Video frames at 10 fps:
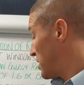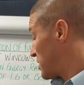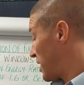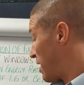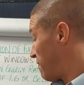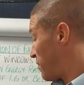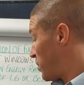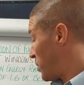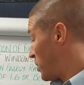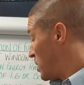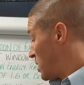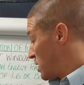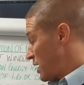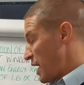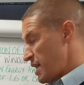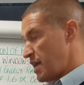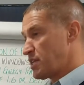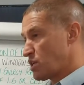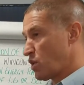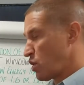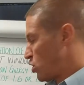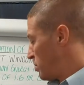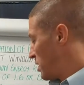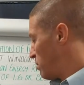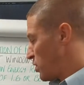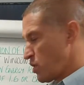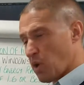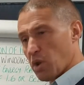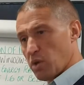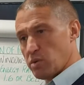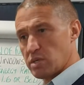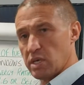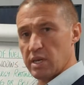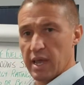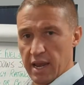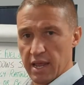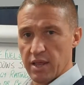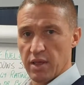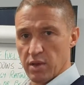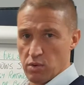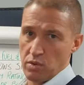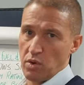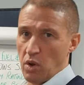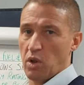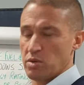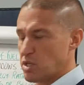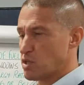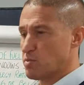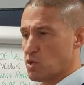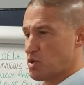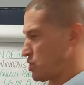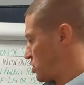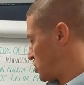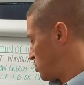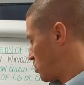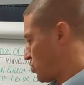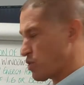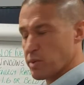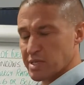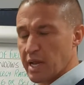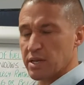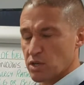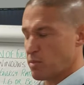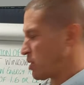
So therefore, you're getting heat and light coming in, but you're not losing any, or not losing as much as you would through a standard double